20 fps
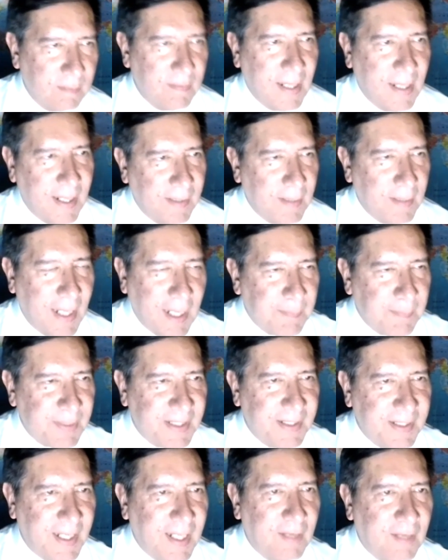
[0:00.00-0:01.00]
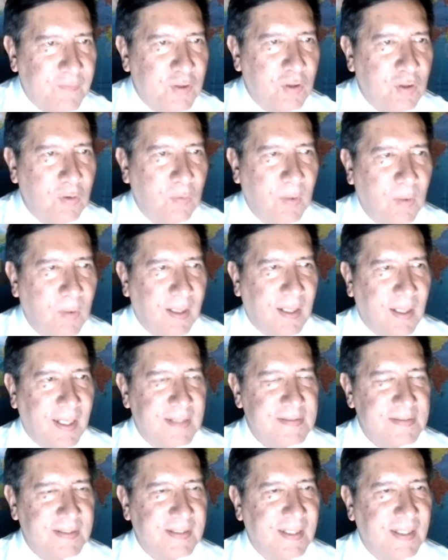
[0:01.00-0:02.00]
happy to have you
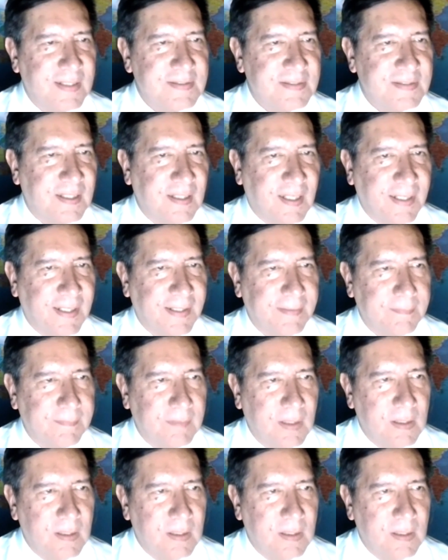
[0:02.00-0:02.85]
as a guest tonight.